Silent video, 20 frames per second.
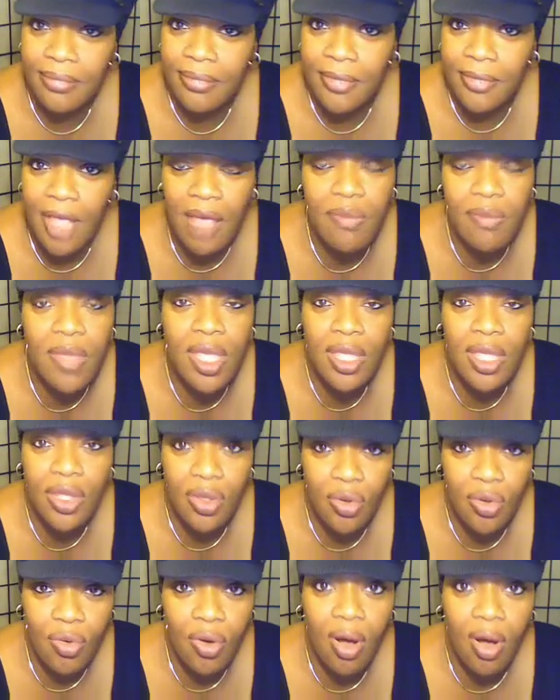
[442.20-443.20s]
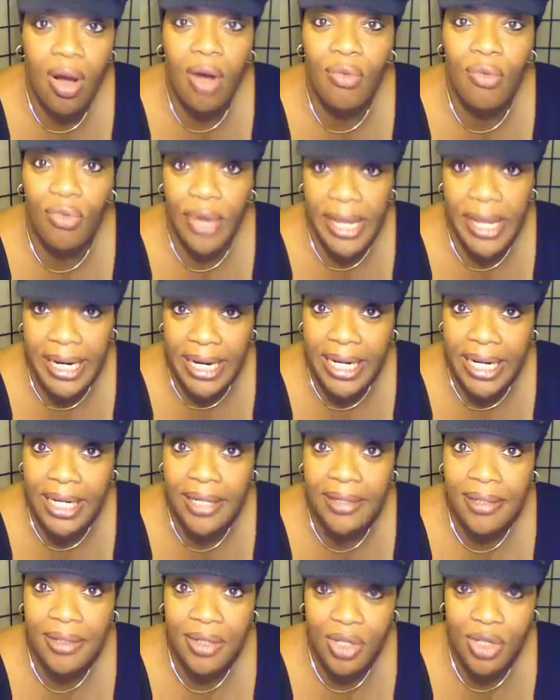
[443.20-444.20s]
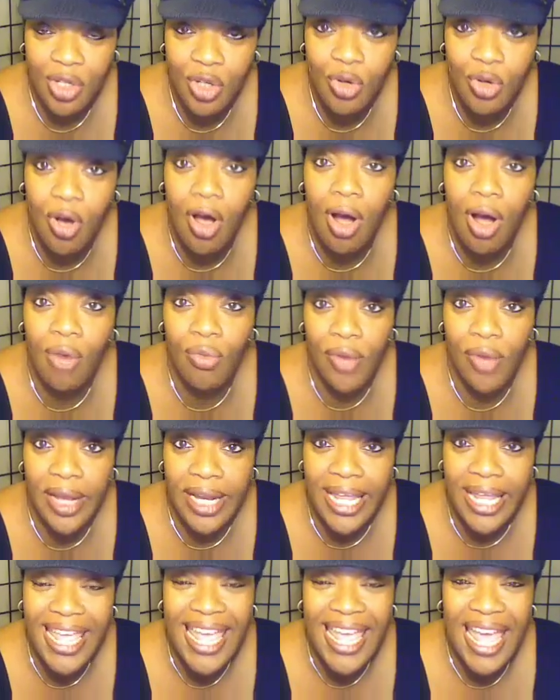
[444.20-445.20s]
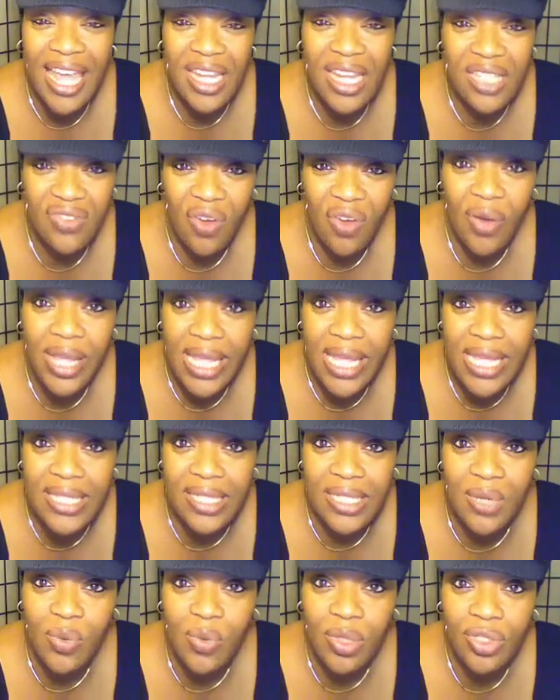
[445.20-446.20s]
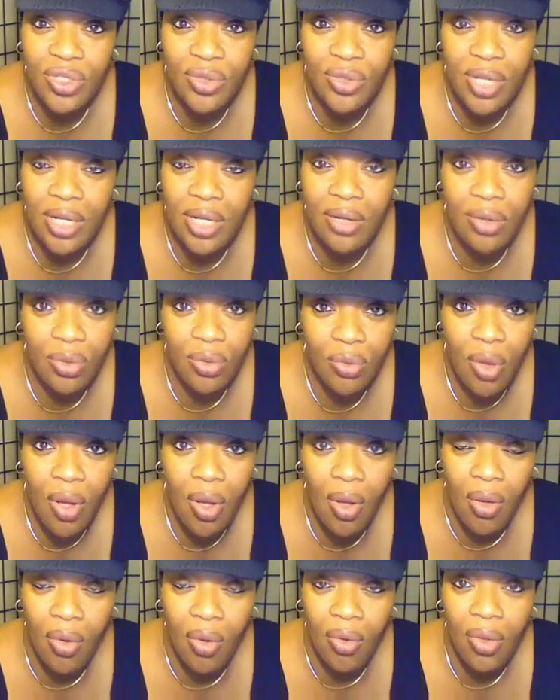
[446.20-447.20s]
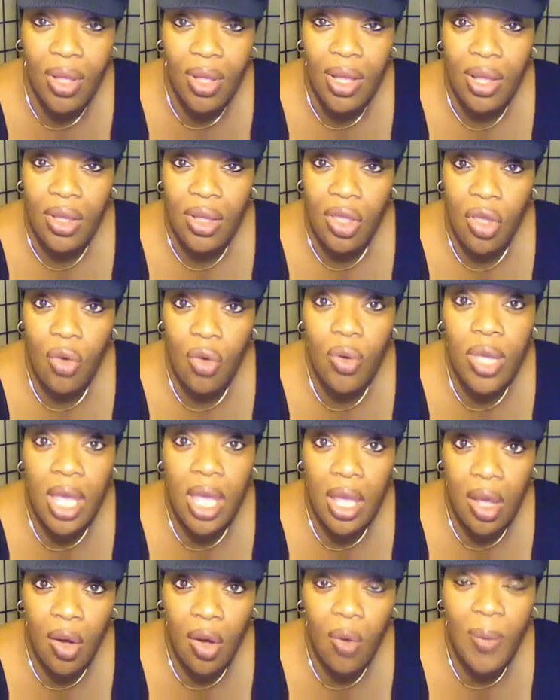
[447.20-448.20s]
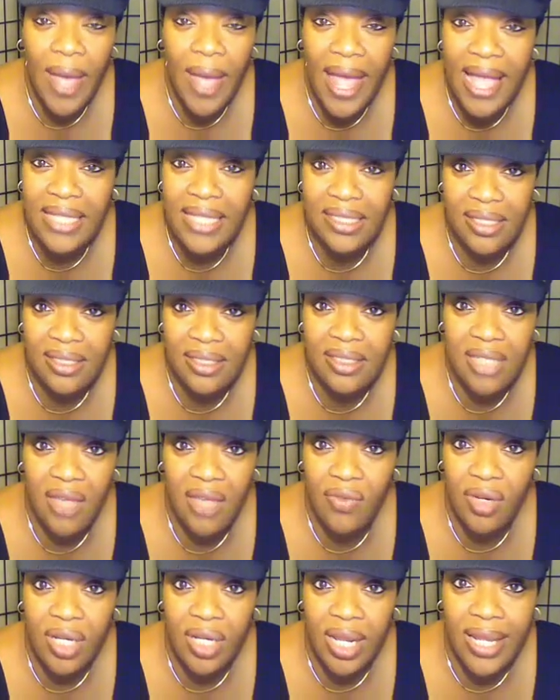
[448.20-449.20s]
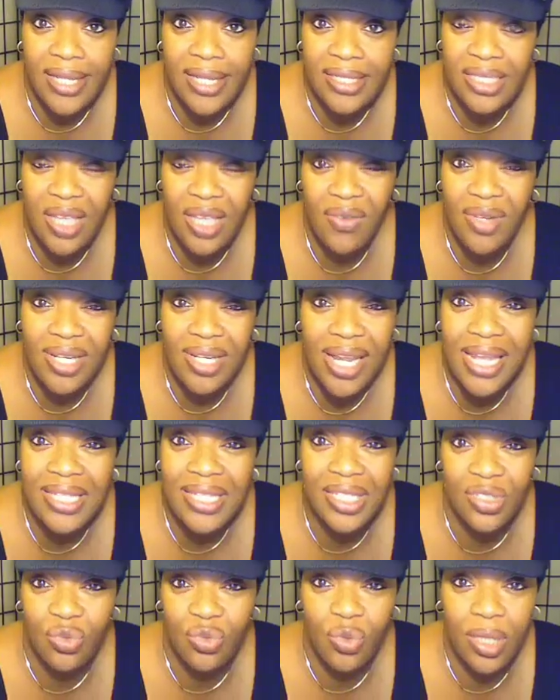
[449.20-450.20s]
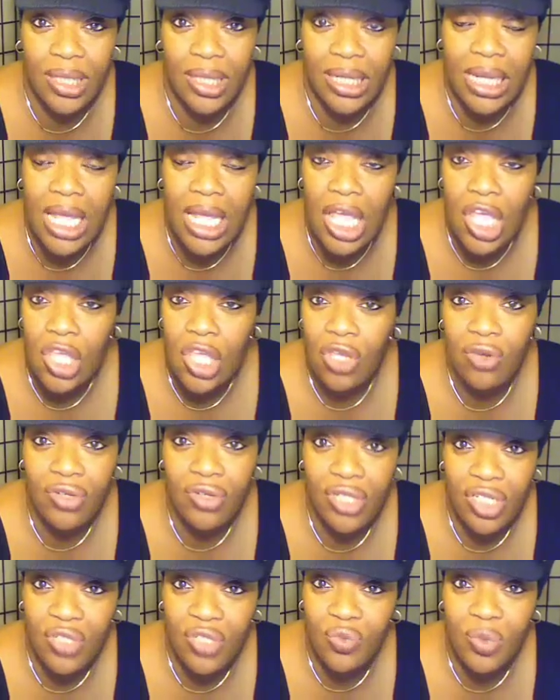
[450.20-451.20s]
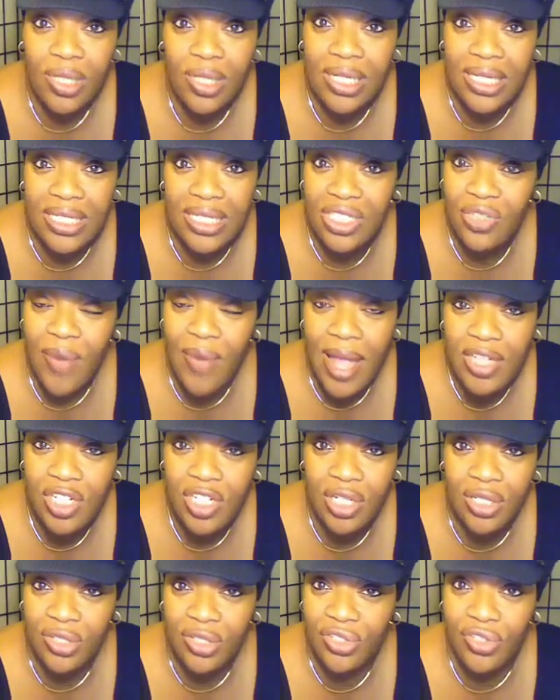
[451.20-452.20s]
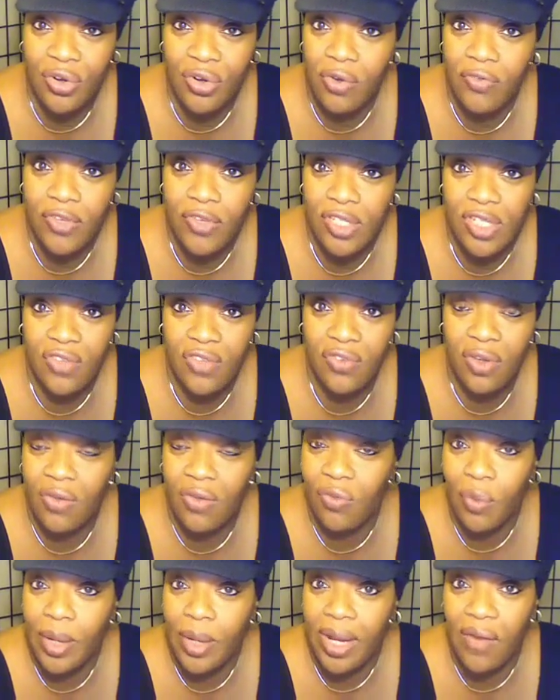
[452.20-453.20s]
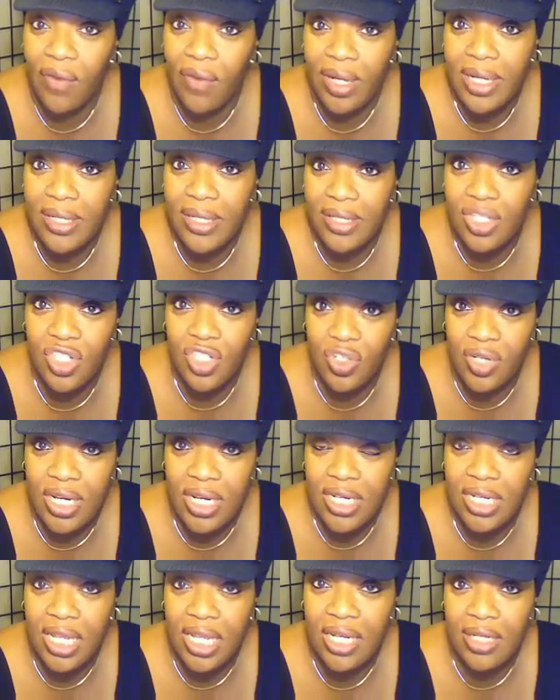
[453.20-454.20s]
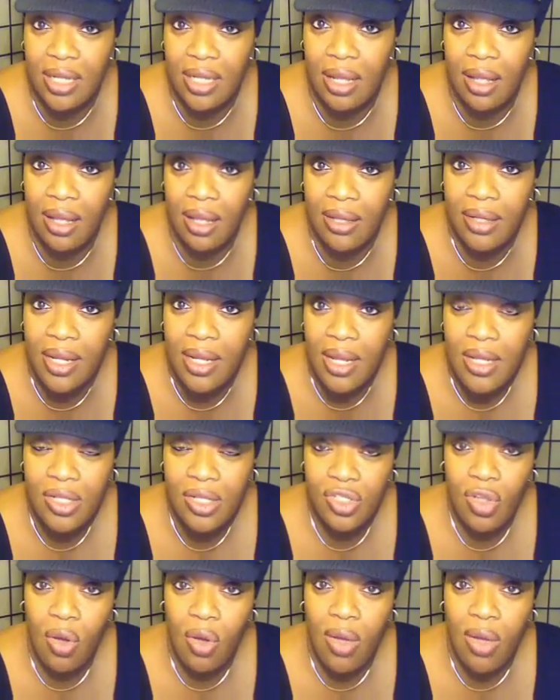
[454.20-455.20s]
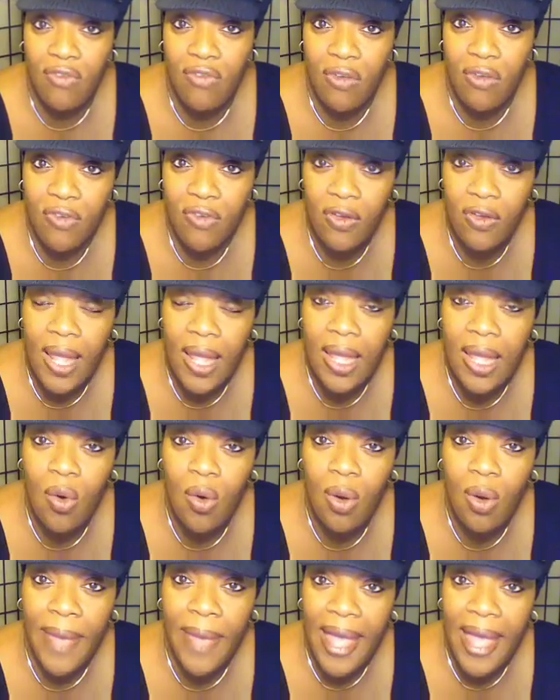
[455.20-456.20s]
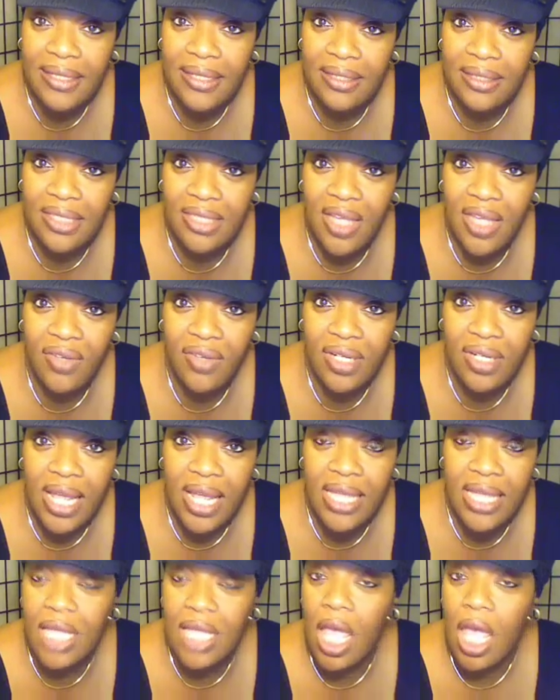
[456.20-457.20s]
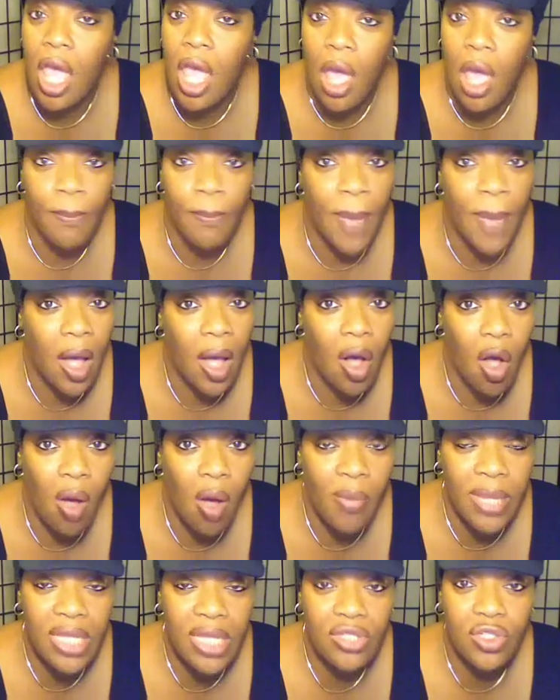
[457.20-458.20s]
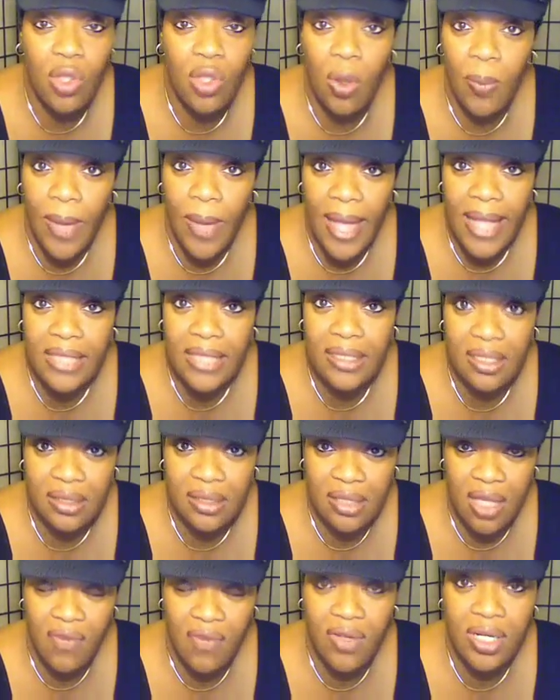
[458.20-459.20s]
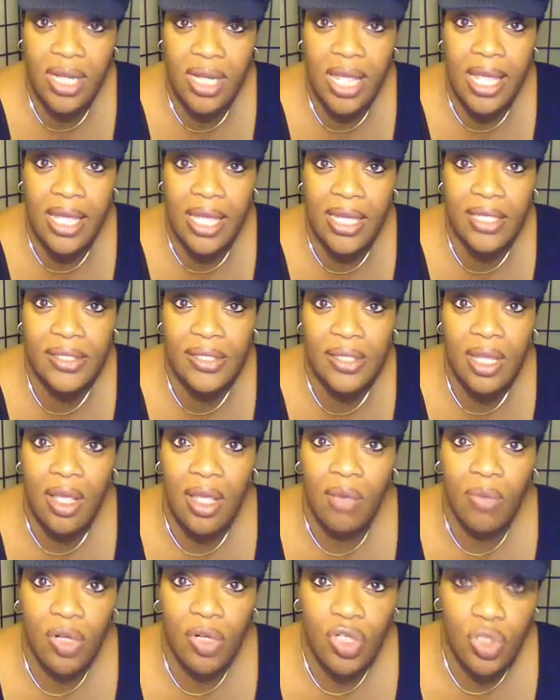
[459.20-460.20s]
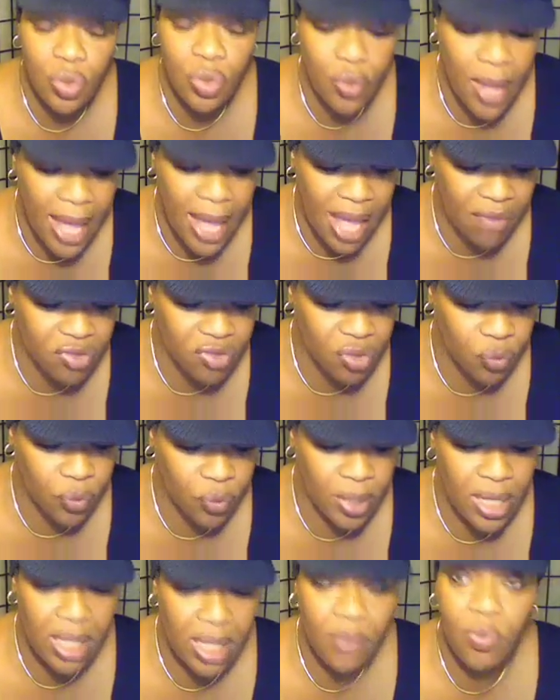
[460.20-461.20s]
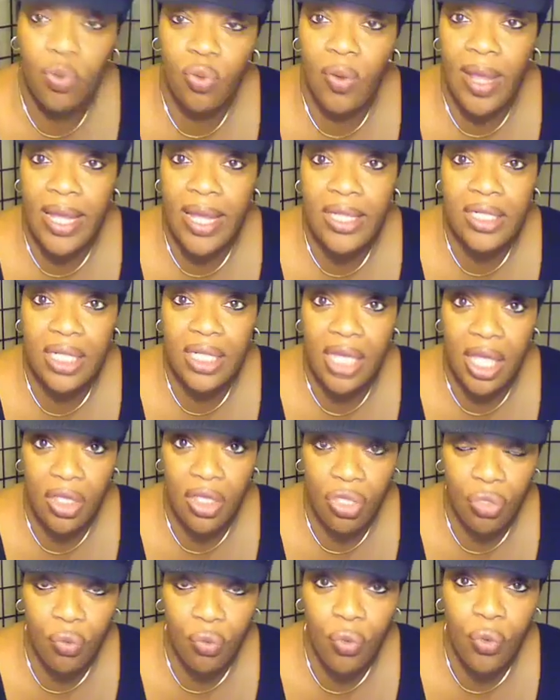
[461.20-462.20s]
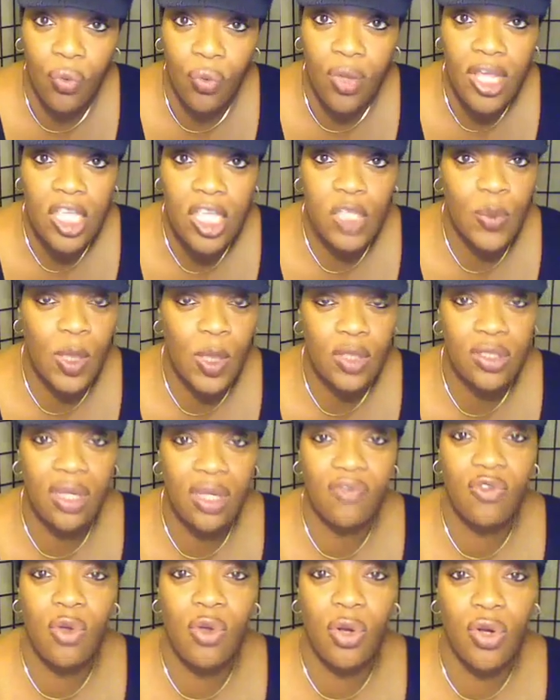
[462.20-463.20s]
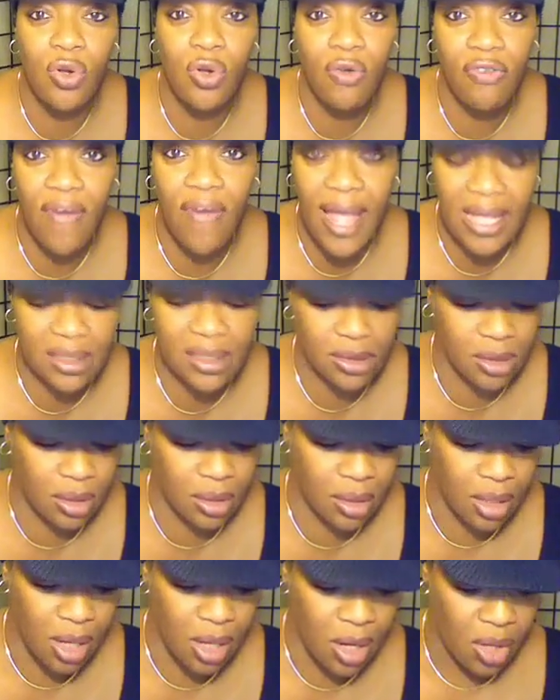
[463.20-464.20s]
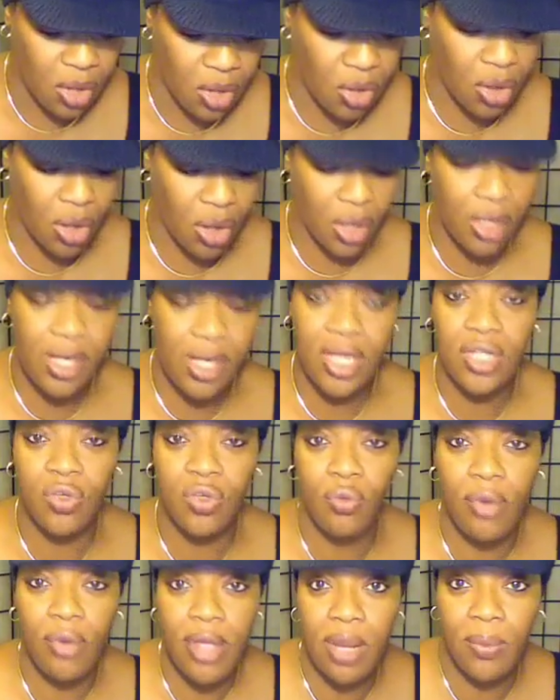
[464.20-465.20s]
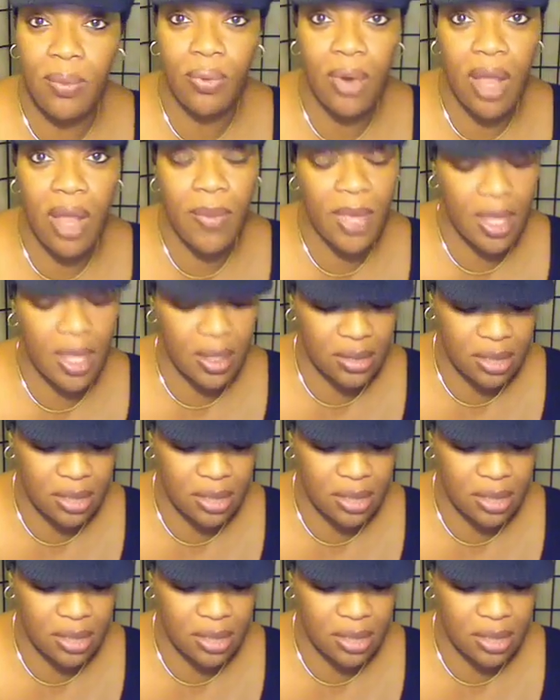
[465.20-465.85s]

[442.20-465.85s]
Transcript: that means you are ready. You are ready. And it's very easy. Once you get on the roll, you can go past the 7 days. 7 days is really, you're just really scratching the surface of whatever it is that you need to get done. So if you feel like going past the 7 days, by all means go past the 7 days. But you have to read and pray to get through. Especially if you're a new faster, you're going to need to read and pray, because